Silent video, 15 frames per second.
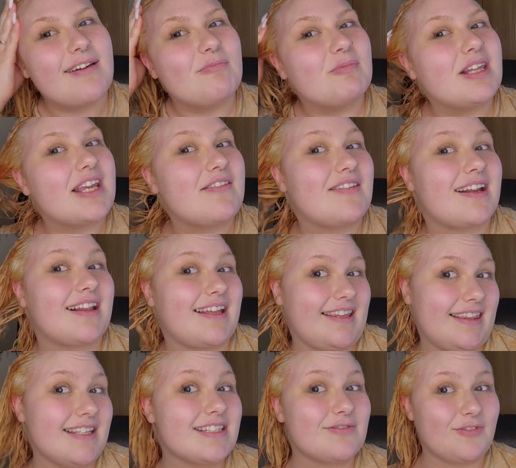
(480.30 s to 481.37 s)
I'm leaving it like
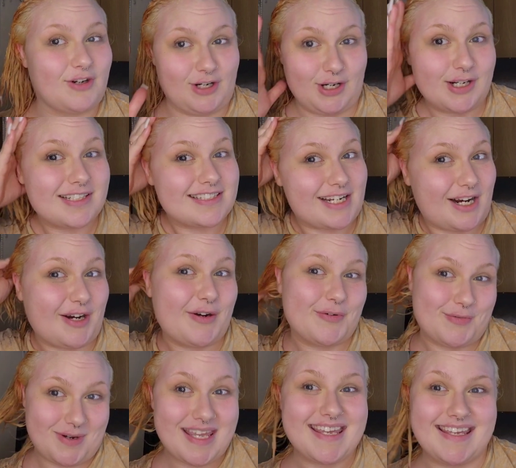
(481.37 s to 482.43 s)
this for an entire
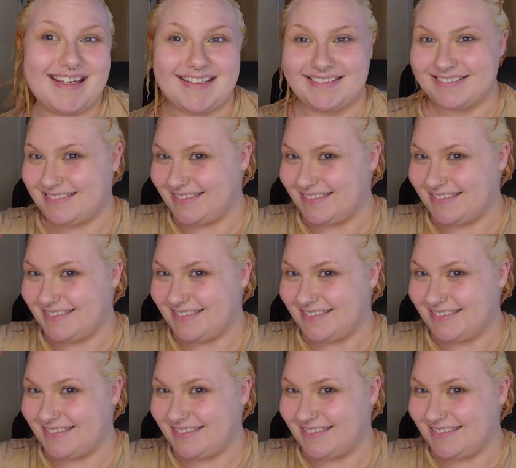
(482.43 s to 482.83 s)
week.